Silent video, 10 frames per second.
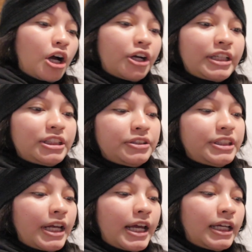Okay, so
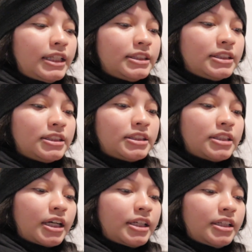today is
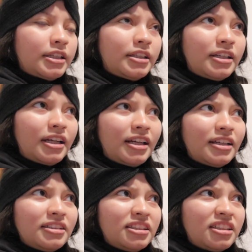Sunday.
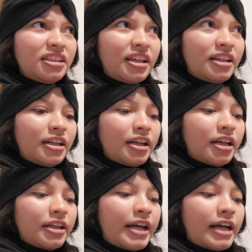Is it Sunday?
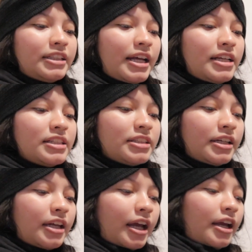Yeah, today is
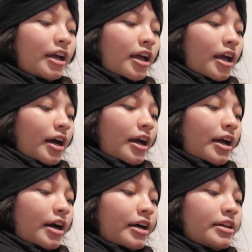Sunday,
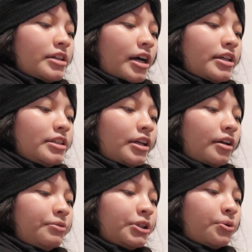and I
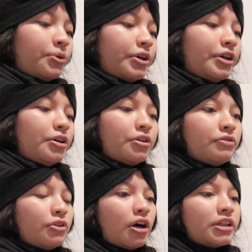didn't record or
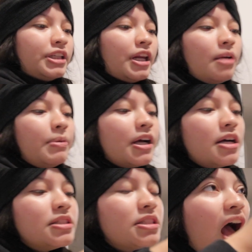vlog today
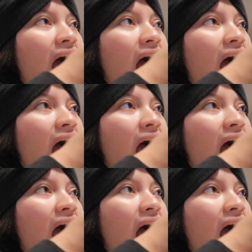because